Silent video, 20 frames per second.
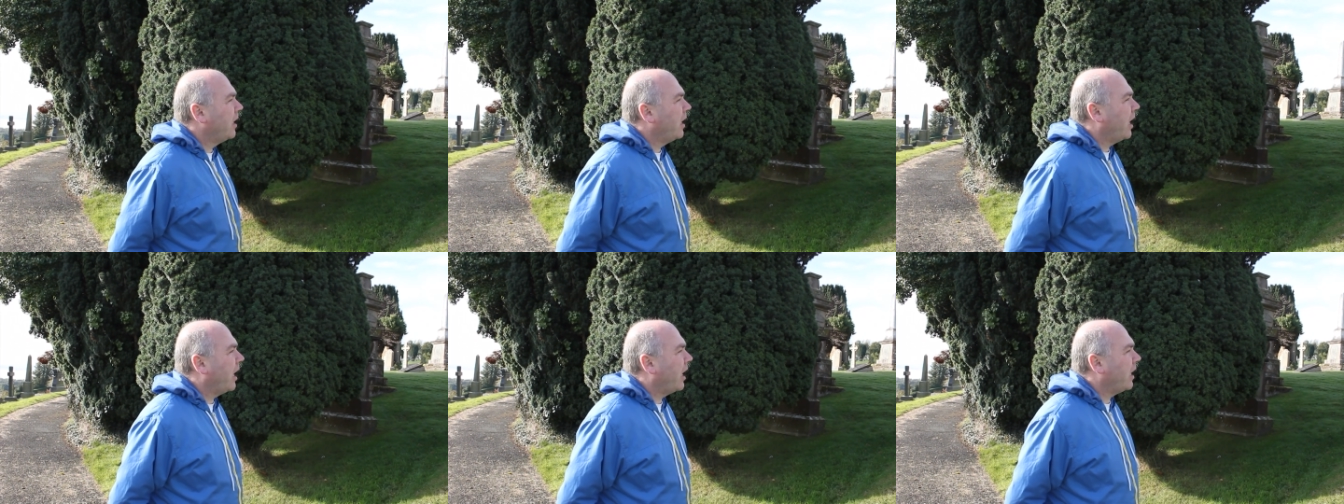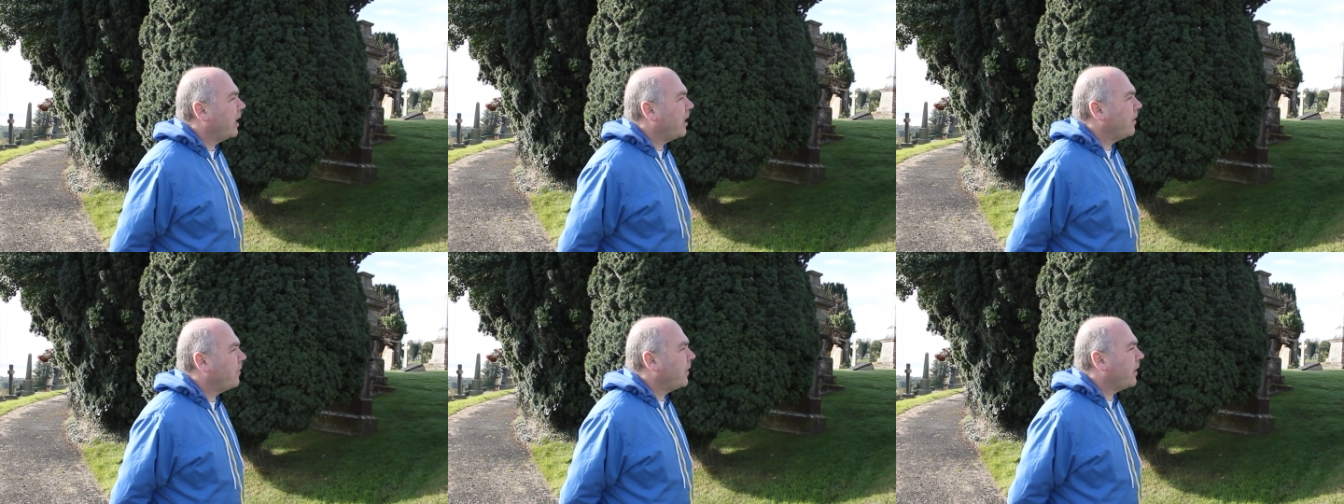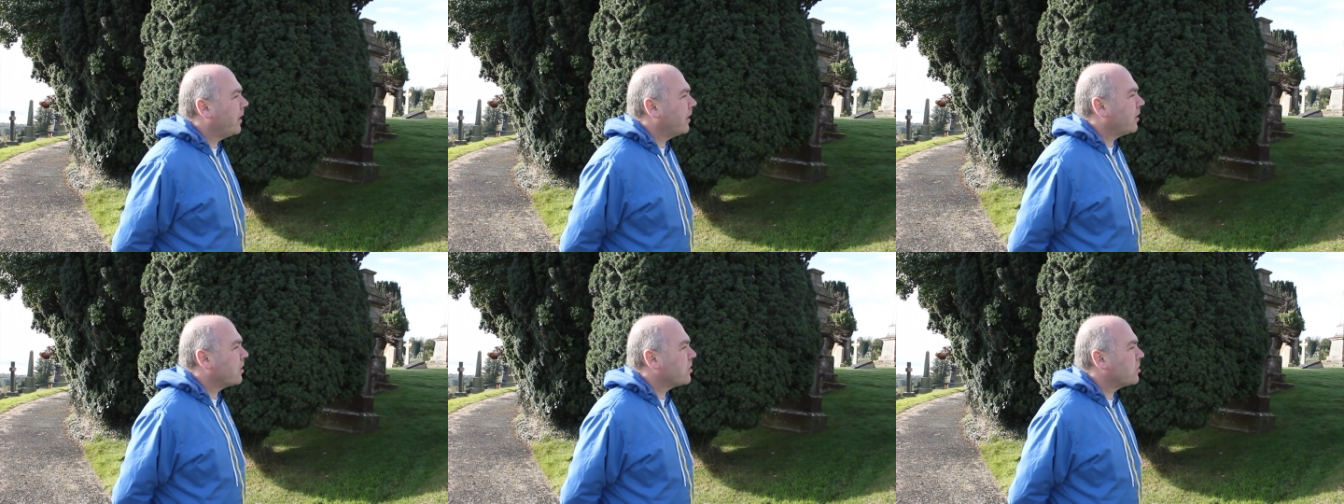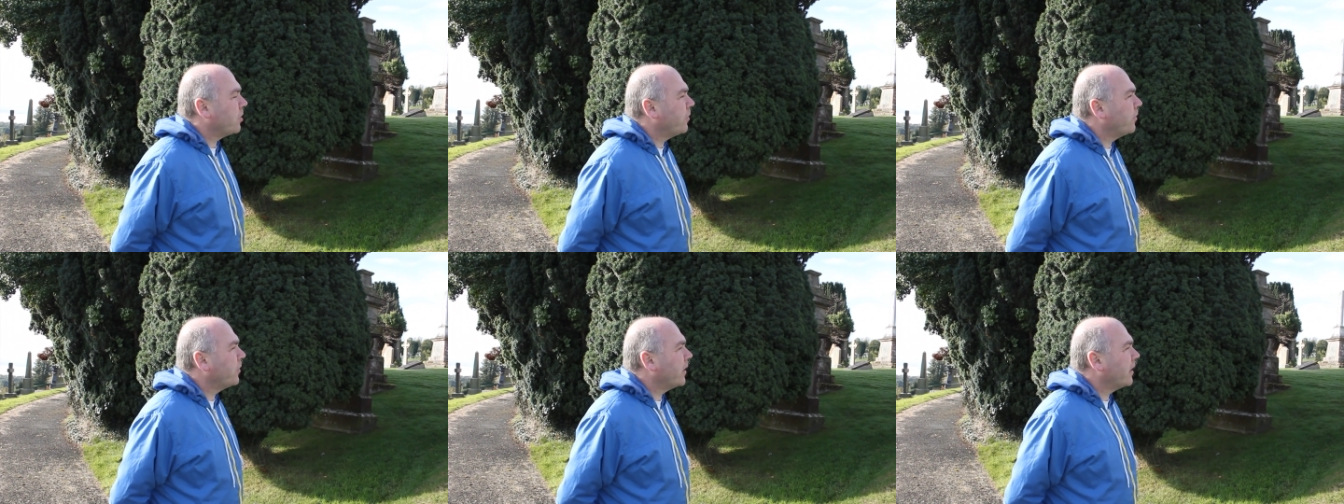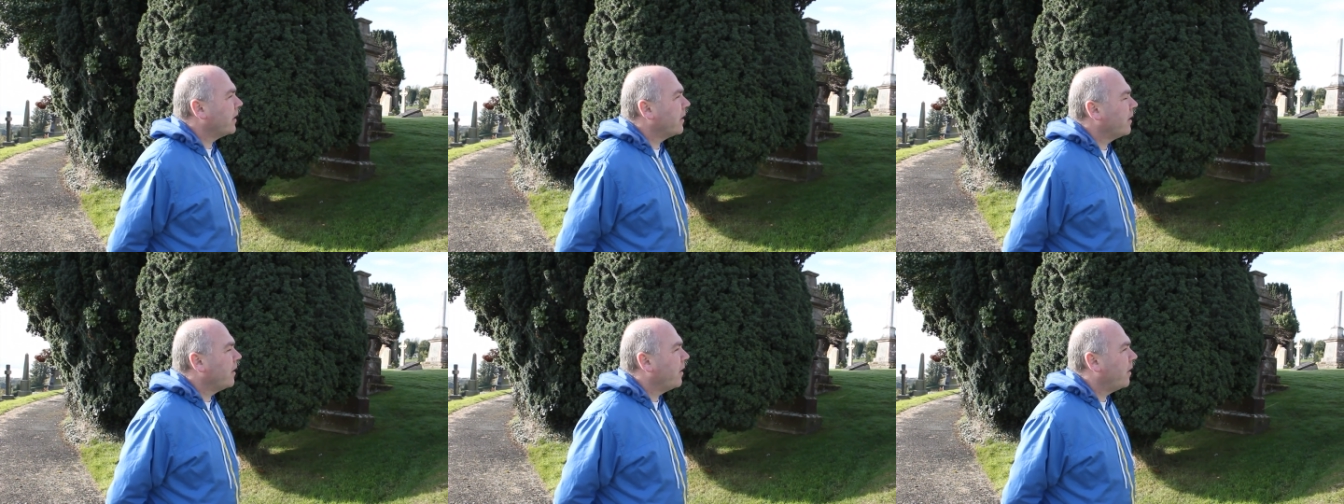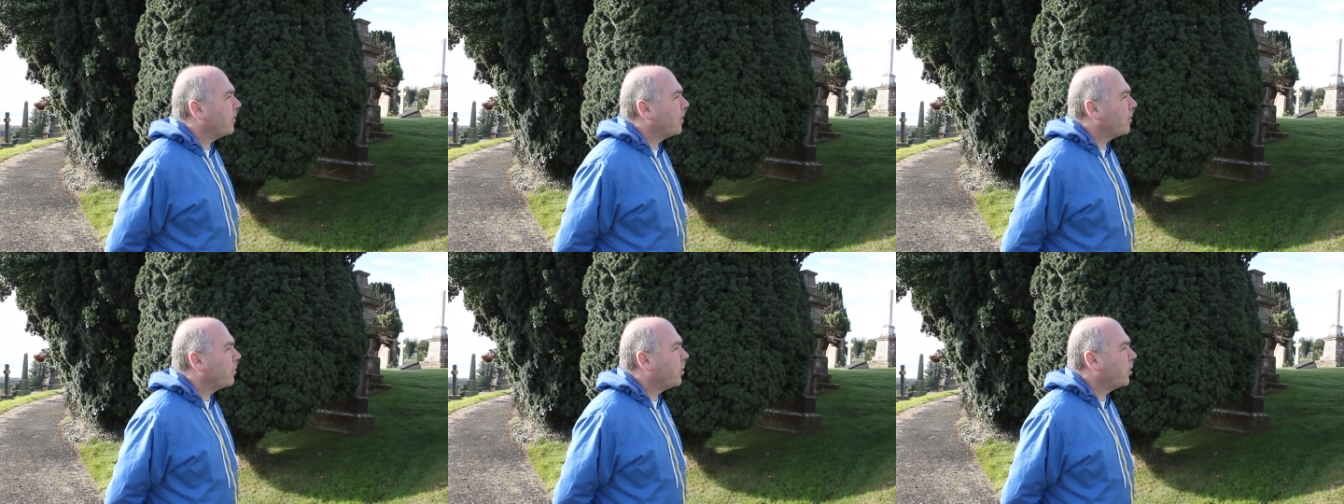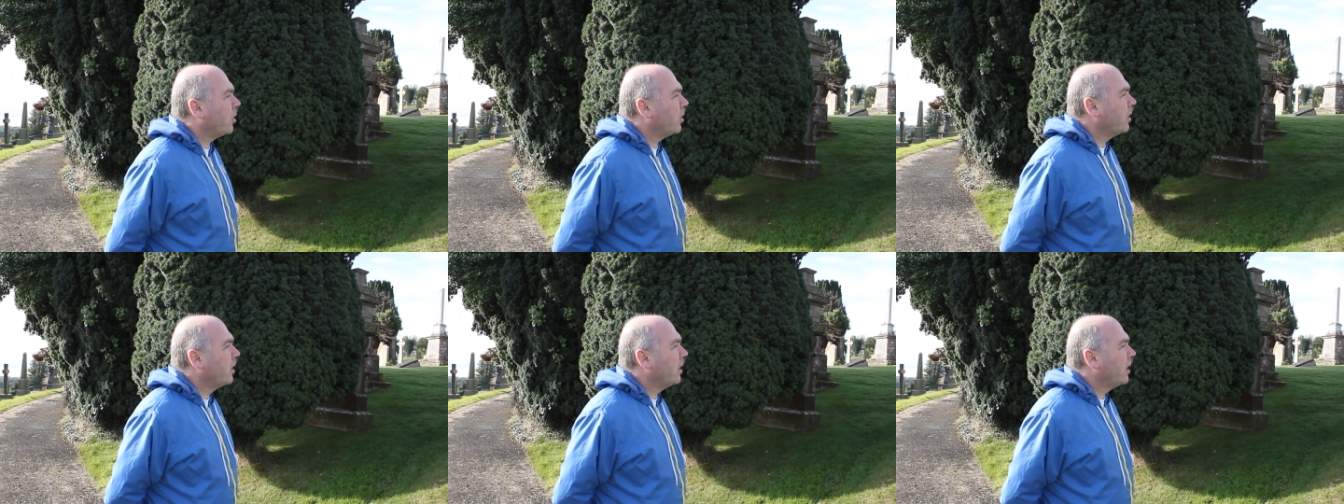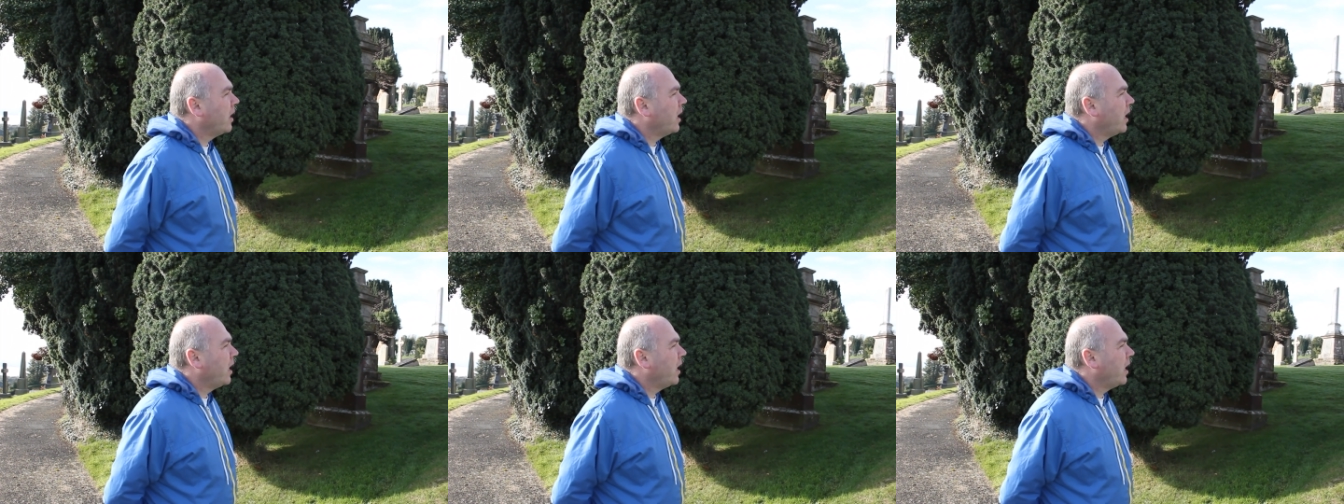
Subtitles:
alleviate the suffering of the poor.